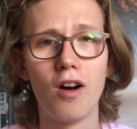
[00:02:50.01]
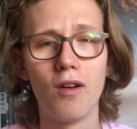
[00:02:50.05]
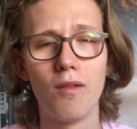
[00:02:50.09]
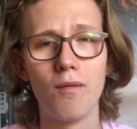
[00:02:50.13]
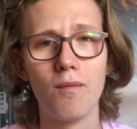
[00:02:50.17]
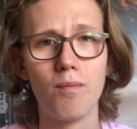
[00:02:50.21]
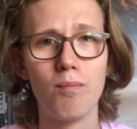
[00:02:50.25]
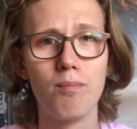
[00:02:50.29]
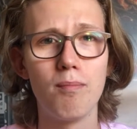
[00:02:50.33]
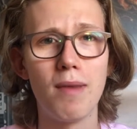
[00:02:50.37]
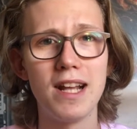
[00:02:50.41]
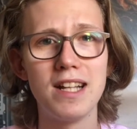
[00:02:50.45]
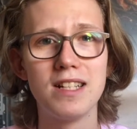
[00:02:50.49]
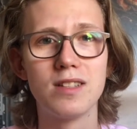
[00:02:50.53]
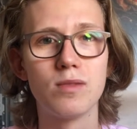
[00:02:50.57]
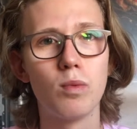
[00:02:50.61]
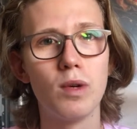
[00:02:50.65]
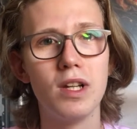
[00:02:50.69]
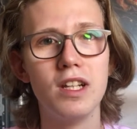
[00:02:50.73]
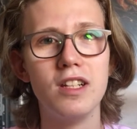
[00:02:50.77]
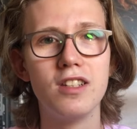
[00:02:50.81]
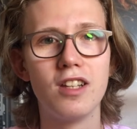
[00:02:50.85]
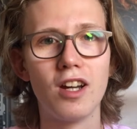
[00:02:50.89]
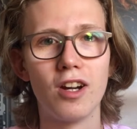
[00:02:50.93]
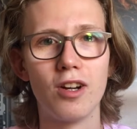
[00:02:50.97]
Mace
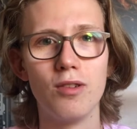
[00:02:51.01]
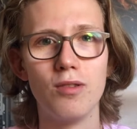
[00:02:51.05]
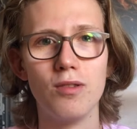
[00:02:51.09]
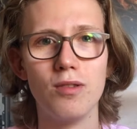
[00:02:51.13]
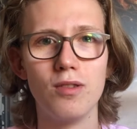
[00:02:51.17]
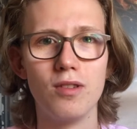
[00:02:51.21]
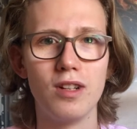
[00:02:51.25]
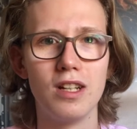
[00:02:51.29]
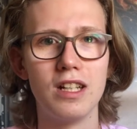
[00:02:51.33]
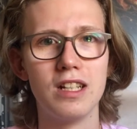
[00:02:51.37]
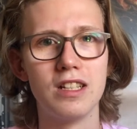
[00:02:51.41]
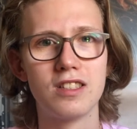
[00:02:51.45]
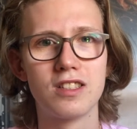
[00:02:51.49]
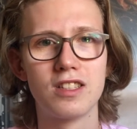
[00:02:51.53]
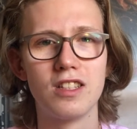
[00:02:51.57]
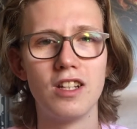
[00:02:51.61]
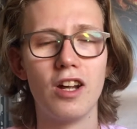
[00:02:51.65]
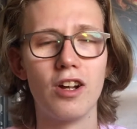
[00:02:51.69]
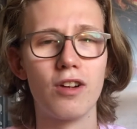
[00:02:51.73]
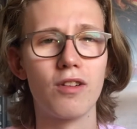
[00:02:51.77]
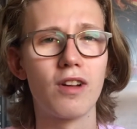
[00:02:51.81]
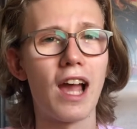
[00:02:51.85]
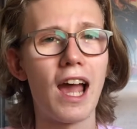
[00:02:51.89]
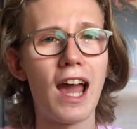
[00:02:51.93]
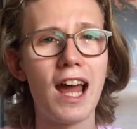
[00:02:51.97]
Windu is
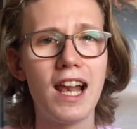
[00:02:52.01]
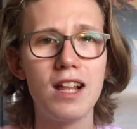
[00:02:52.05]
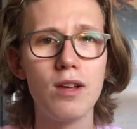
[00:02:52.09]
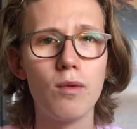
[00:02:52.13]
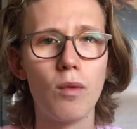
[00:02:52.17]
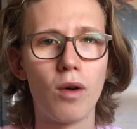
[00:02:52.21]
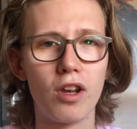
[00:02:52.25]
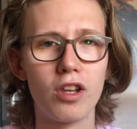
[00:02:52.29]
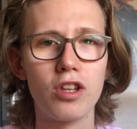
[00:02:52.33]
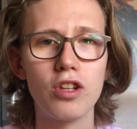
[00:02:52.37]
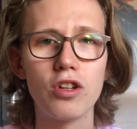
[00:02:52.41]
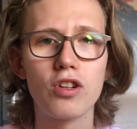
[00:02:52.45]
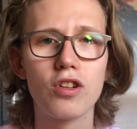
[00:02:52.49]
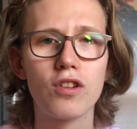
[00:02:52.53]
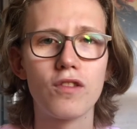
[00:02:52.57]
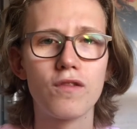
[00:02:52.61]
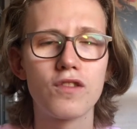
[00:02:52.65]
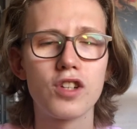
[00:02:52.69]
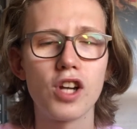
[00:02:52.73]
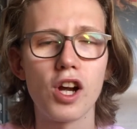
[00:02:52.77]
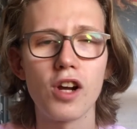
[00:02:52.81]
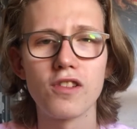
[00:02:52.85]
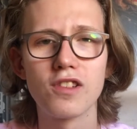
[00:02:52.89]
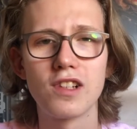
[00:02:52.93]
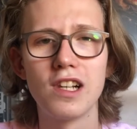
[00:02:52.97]
Snoke. Anyone. You could have
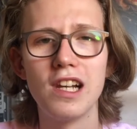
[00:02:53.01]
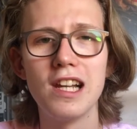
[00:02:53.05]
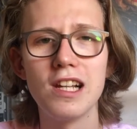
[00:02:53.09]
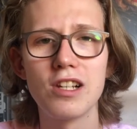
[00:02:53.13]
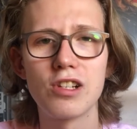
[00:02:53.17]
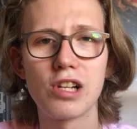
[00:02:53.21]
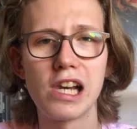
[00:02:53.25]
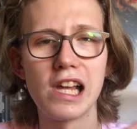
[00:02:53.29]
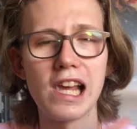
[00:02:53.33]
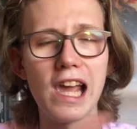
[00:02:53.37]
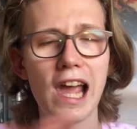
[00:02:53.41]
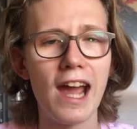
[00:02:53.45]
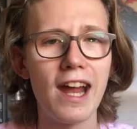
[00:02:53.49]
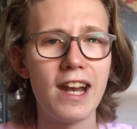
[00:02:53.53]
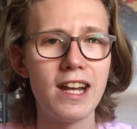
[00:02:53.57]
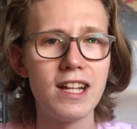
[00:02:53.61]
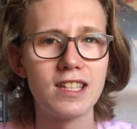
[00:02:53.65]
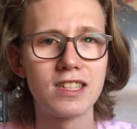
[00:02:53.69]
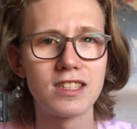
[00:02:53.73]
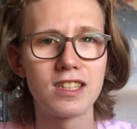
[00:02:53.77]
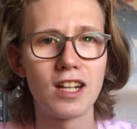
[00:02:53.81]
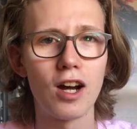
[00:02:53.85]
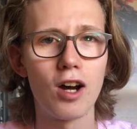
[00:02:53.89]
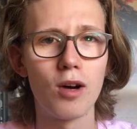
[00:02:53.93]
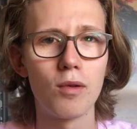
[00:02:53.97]
chosen literally any
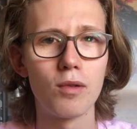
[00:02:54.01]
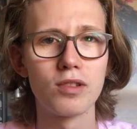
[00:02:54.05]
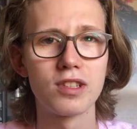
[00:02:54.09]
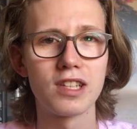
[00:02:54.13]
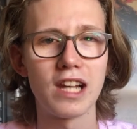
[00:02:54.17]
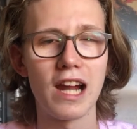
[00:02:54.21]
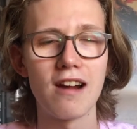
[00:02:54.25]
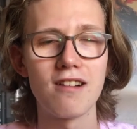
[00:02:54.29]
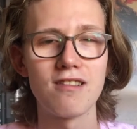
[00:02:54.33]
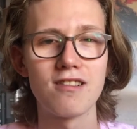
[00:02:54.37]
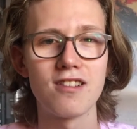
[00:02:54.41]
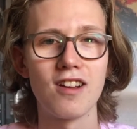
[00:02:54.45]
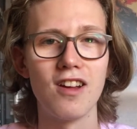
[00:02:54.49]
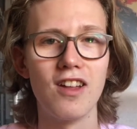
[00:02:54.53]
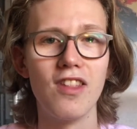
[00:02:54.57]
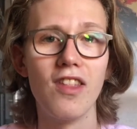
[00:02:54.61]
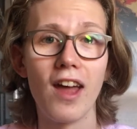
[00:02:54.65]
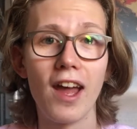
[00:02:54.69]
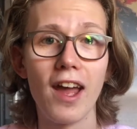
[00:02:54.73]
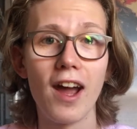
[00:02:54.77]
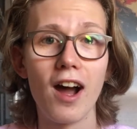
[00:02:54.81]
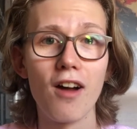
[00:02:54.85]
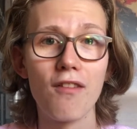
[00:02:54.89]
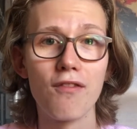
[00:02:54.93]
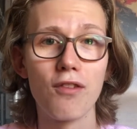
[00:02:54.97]
Star Wars character, and they
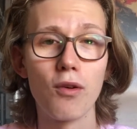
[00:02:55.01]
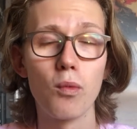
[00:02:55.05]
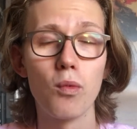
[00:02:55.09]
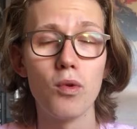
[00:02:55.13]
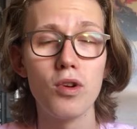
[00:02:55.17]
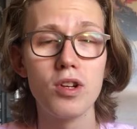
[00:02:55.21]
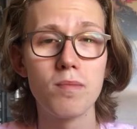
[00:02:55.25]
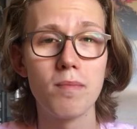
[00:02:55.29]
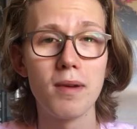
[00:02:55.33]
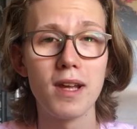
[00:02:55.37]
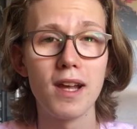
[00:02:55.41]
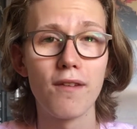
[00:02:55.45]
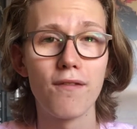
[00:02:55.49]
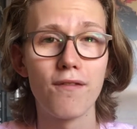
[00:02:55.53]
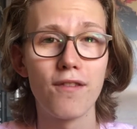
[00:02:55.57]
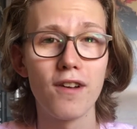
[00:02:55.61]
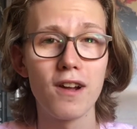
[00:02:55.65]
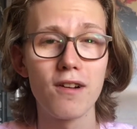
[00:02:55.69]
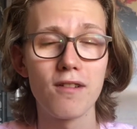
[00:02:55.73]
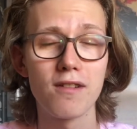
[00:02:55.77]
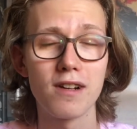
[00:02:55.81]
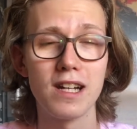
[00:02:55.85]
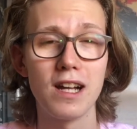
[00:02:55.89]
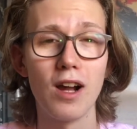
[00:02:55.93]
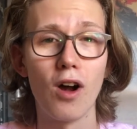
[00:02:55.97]
either would be a
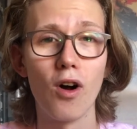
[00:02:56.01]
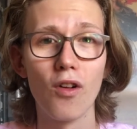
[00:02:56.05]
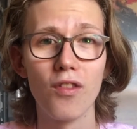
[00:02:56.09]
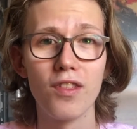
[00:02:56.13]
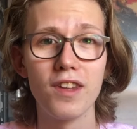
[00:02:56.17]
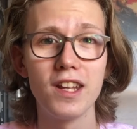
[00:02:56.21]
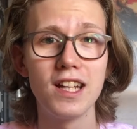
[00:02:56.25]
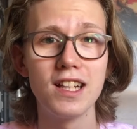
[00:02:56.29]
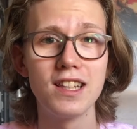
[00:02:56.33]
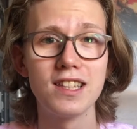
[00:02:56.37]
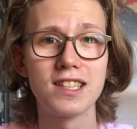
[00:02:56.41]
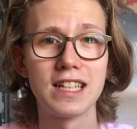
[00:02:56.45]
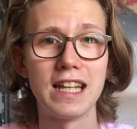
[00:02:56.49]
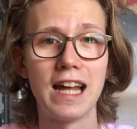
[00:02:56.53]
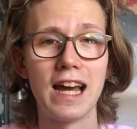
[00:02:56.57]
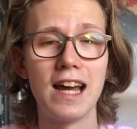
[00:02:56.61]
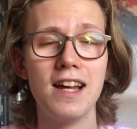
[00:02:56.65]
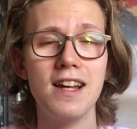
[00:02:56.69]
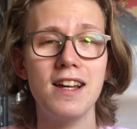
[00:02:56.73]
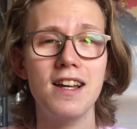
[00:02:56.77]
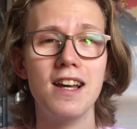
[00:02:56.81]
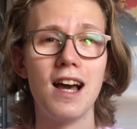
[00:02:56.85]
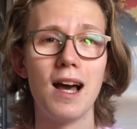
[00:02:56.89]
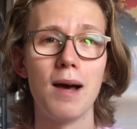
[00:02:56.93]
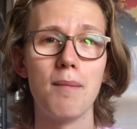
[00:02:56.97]
theory on the internet
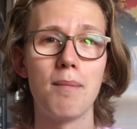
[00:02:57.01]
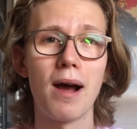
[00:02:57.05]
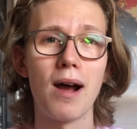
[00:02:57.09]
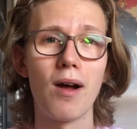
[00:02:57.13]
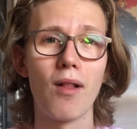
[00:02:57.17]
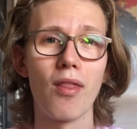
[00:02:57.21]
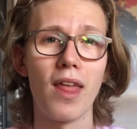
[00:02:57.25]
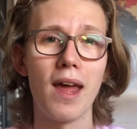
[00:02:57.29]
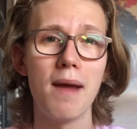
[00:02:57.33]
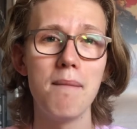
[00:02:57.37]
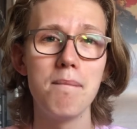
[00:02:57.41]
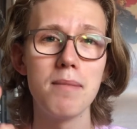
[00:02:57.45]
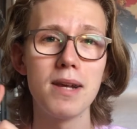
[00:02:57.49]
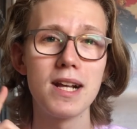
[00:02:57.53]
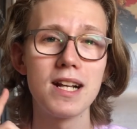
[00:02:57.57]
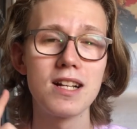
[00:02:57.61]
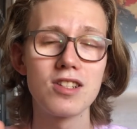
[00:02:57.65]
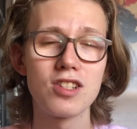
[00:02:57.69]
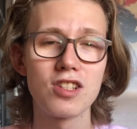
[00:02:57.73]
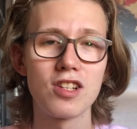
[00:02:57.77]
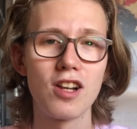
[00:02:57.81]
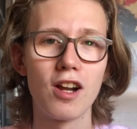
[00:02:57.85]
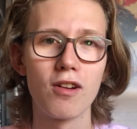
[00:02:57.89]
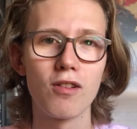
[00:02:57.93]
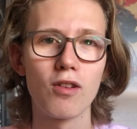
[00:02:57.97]
about them being
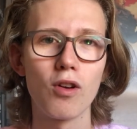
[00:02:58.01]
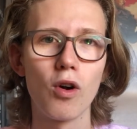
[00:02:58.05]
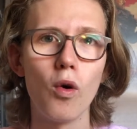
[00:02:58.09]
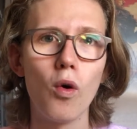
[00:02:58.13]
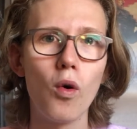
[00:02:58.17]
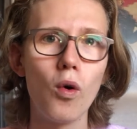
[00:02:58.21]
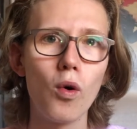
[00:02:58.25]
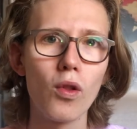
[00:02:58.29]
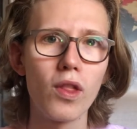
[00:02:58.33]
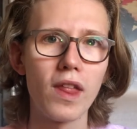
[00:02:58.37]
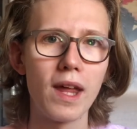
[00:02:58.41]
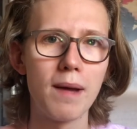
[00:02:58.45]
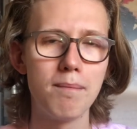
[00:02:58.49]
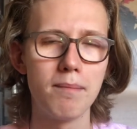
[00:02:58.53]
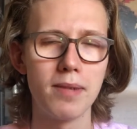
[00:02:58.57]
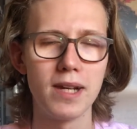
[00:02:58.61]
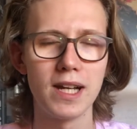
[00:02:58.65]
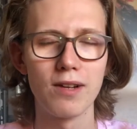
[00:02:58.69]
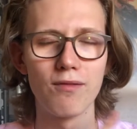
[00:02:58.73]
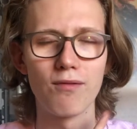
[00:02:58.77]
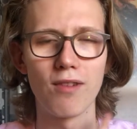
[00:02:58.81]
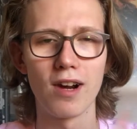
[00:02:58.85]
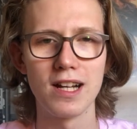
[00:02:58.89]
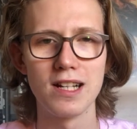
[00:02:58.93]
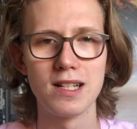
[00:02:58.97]
Snoke or them being
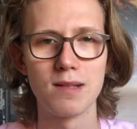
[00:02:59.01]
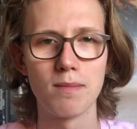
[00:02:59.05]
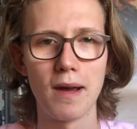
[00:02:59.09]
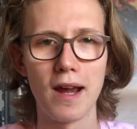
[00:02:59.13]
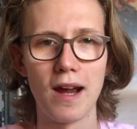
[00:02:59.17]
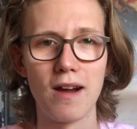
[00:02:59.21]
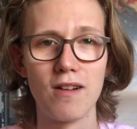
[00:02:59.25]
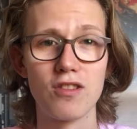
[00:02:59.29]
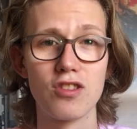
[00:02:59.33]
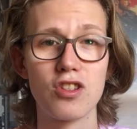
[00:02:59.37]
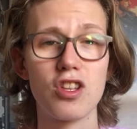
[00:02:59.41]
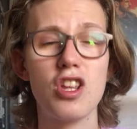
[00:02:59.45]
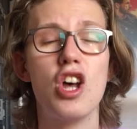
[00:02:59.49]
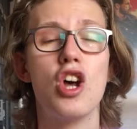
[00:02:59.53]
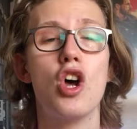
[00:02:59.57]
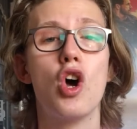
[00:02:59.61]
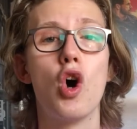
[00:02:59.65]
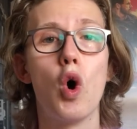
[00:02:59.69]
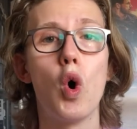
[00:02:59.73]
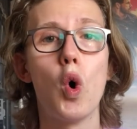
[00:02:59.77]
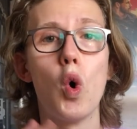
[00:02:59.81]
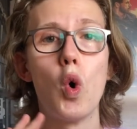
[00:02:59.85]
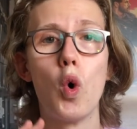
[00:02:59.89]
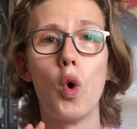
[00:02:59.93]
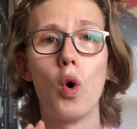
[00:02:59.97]
Rey's parents,
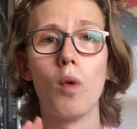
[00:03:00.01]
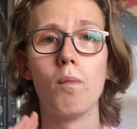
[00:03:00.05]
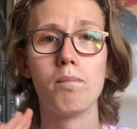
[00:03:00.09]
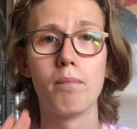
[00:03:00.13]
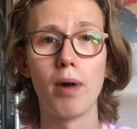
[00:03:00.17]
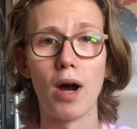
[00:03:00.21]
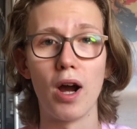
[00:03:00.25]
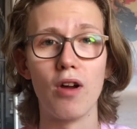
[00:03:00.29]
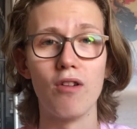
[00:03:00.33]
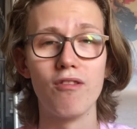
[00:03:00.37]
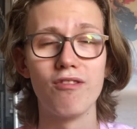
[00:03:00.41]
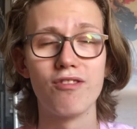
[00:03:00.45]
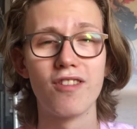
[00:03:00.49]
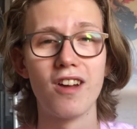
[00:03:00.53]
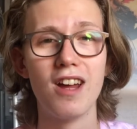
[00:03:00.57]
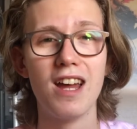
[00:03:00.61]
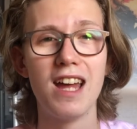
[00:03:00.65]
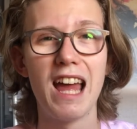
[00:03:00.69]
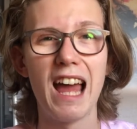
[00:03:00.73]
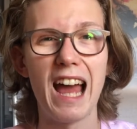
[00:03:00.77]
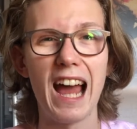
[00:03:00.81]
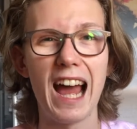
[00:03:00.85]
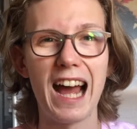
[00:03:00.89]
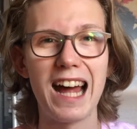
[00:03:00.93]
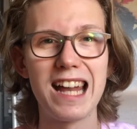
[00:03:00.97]
or both.
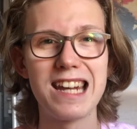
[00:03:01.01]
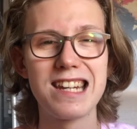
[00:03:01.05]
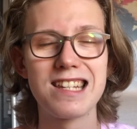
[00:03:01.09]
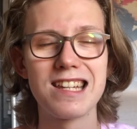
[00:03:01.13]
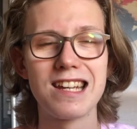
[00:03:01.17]
And